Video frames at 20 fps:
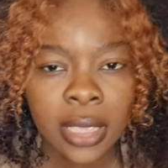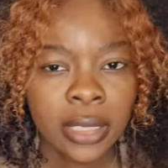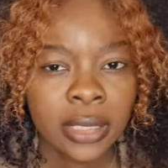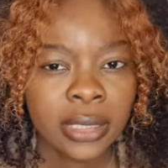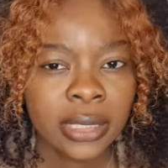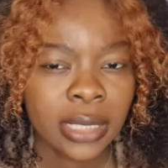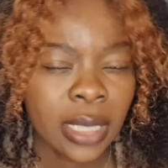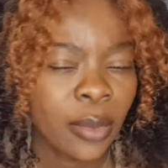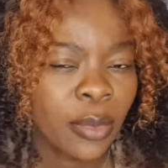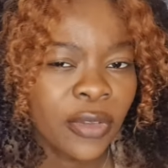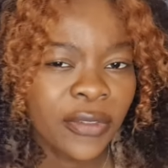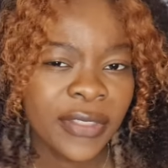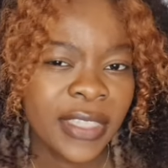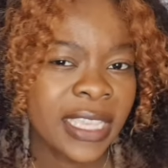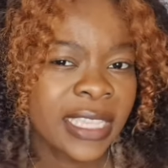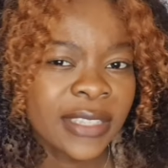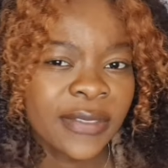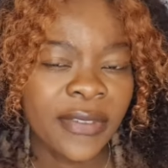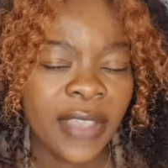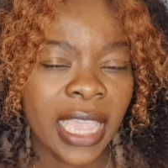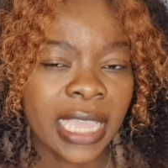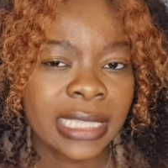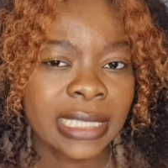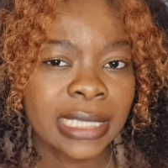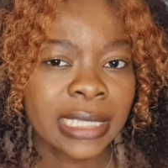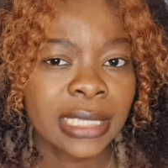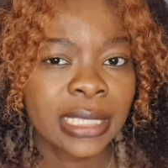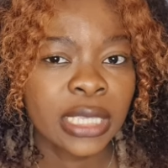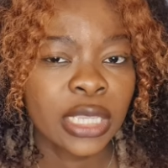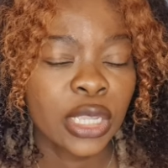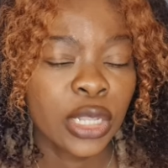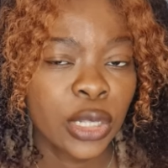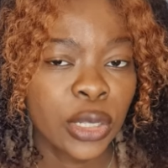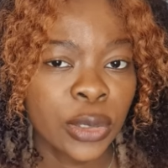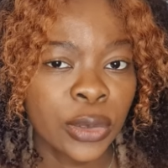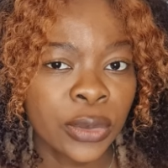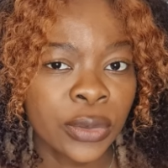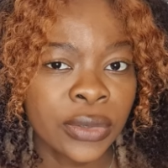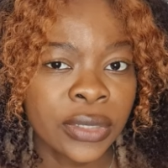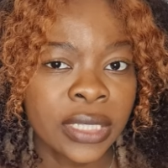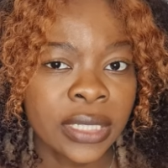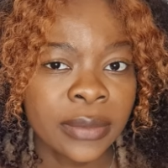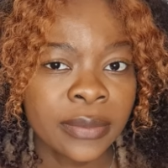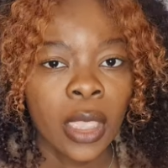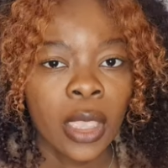Some of these factors include